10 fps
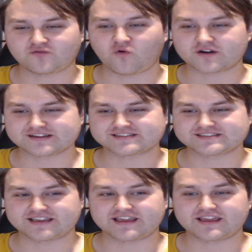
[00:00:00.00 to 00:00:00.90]
want to
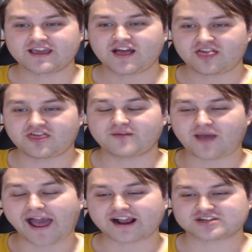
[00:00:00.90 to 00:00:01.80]
see
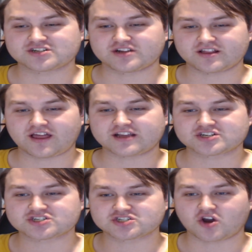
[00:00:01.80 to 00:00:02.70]
them actually, like,
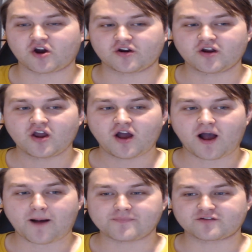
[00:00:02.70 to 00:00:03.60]
show,
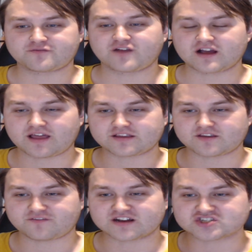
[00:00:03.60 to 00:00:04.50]

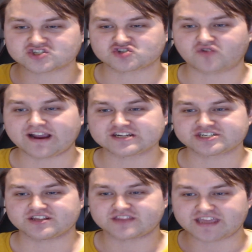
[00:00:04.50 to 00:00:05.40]
the
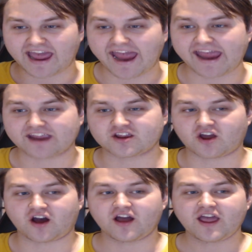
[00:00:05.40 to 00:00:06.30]
frustration, the
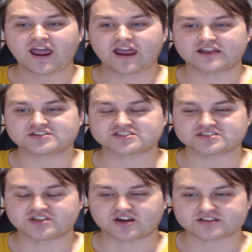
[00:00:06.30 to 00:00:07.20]
anger, and
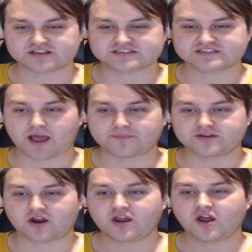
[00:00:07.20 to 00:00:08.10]
just, you know, this, her,
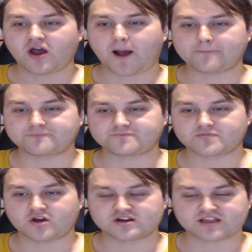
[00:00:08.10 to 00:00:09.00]

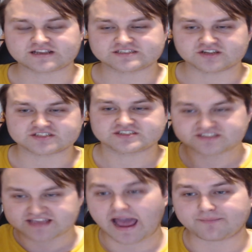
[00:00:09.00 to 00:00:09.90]
like, you know,
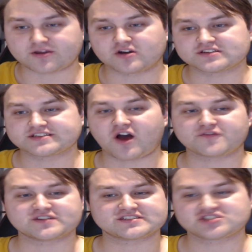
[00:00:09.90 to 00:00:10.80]
stabbing
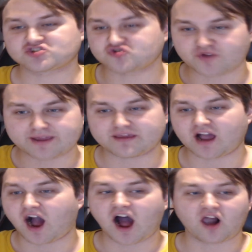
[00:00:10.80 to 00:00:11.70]
herself, just
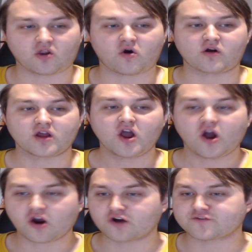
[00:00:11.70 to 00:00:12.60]
screaming Arlong
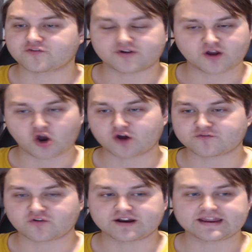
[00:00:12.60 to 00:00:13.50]
over and
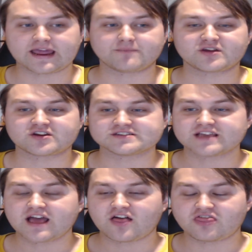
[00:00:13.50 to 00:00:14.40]
over again,
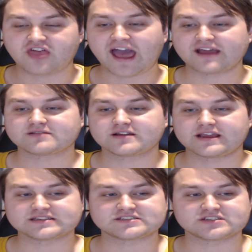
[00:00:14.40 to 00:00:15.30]
because that
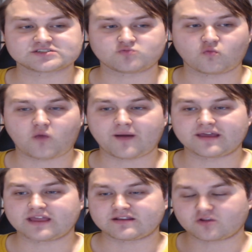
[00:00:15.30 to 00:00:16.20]
is just,
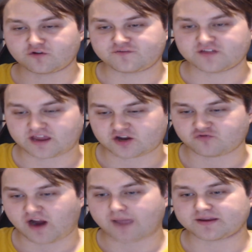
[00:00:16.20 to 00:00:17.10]
and then Luffy, like,
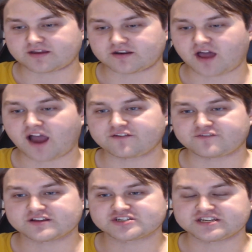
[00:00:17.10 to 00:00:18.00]
grabbing the
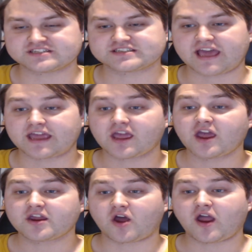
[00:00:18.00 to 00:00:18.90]
knife, and she's saying,
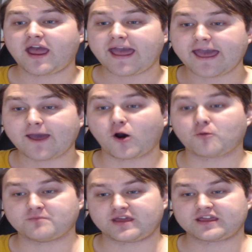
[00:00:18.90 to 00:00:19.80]
you know,
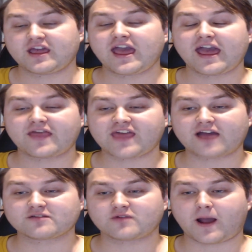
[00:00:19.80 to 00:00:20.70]
help me, and
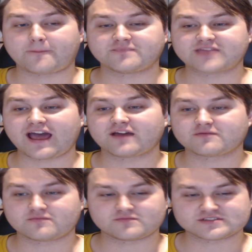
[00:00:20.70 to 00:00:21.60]

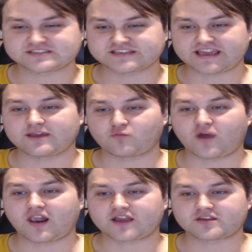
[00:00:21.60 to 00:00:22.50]
that scene
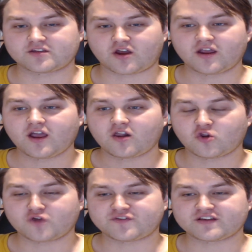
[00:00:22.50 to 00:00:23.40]
where, like, you know,
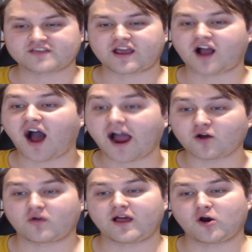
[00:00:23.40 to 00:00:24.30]
Luffy's like,
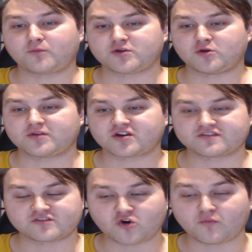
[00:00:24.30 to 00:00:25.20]
I'll help you
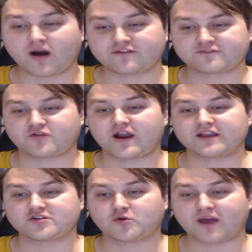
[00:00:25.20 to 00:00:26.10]
because you're my
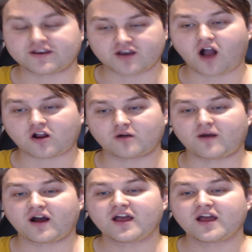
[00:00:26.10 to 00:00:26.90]
friend, you're my nakama,